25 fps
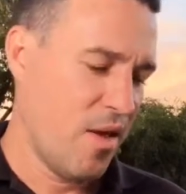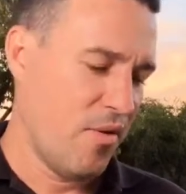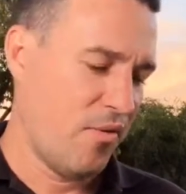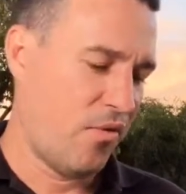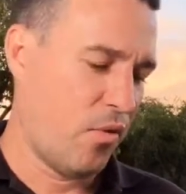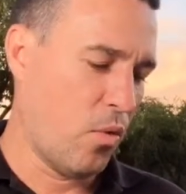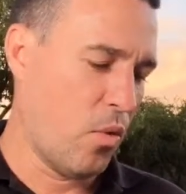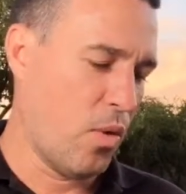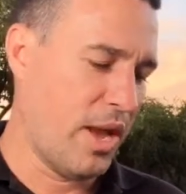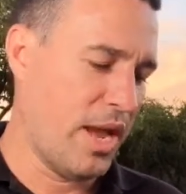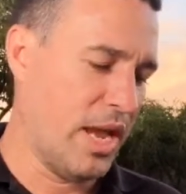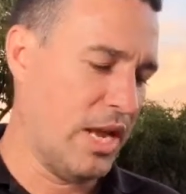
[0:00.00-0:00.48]

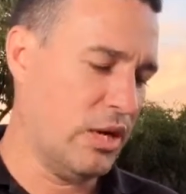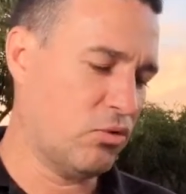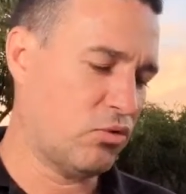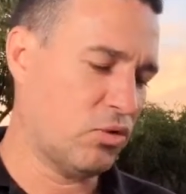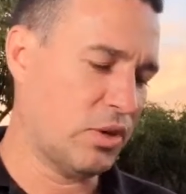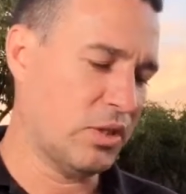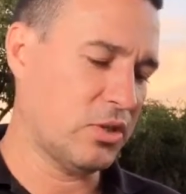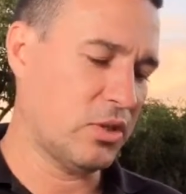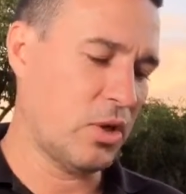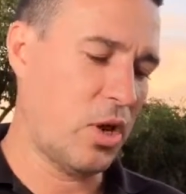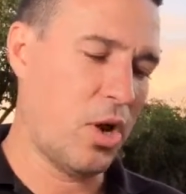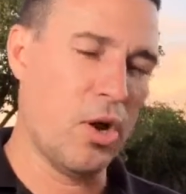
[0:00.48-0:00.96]
for
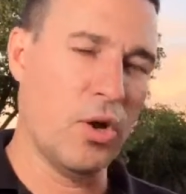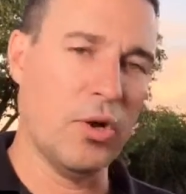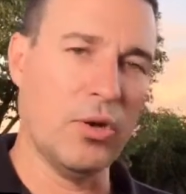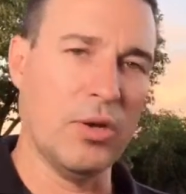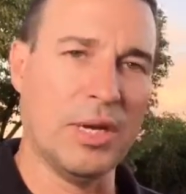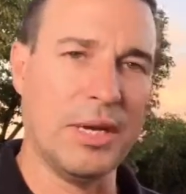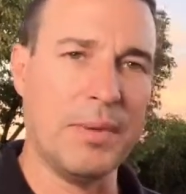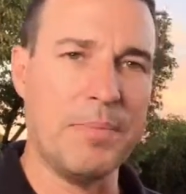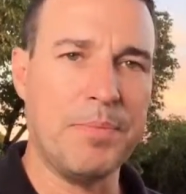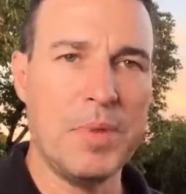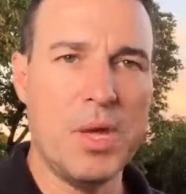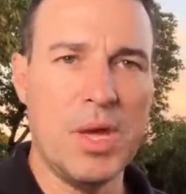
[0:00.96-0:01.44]

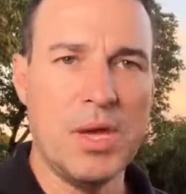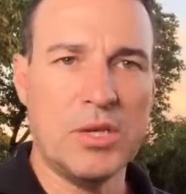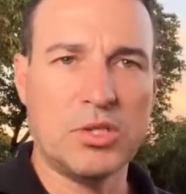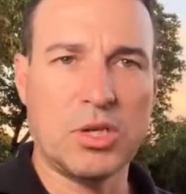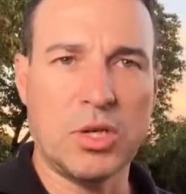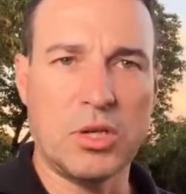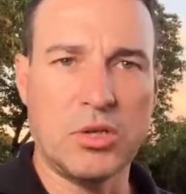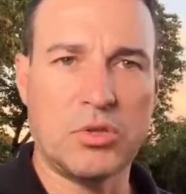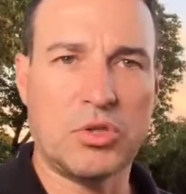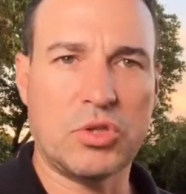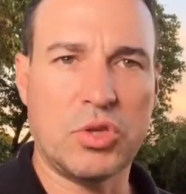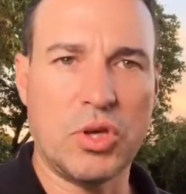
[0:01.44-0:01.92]
interest-only.
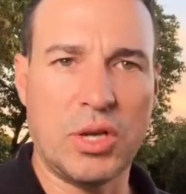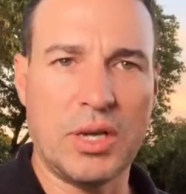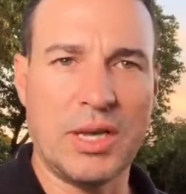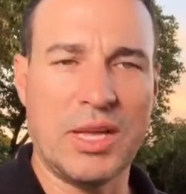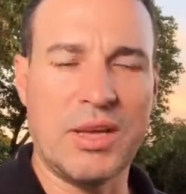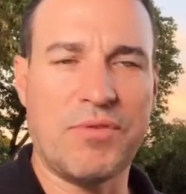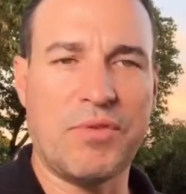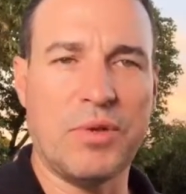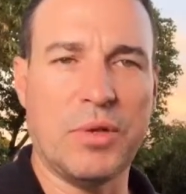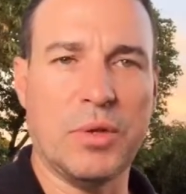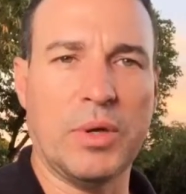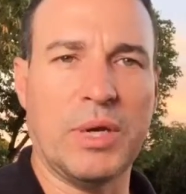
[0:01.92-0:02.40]
So
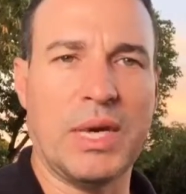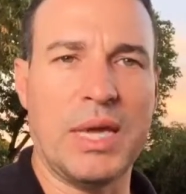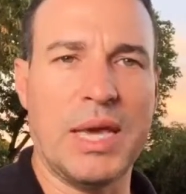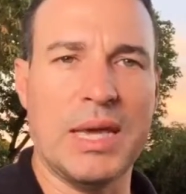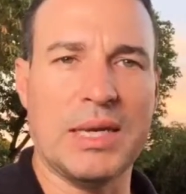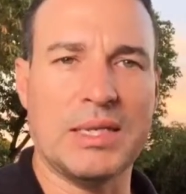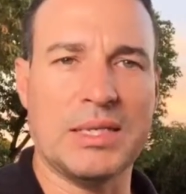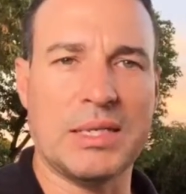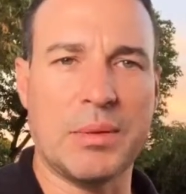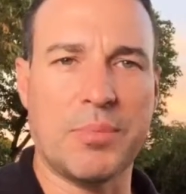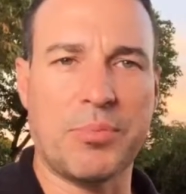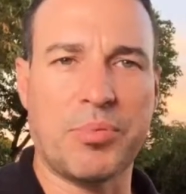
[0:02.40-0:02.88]
certainly if you're looking
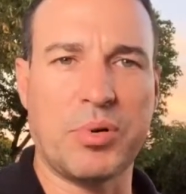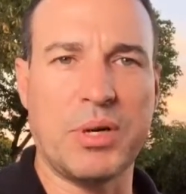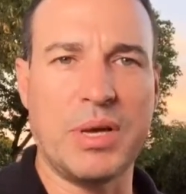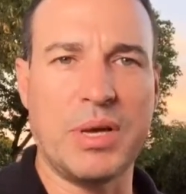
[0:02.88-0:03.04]
at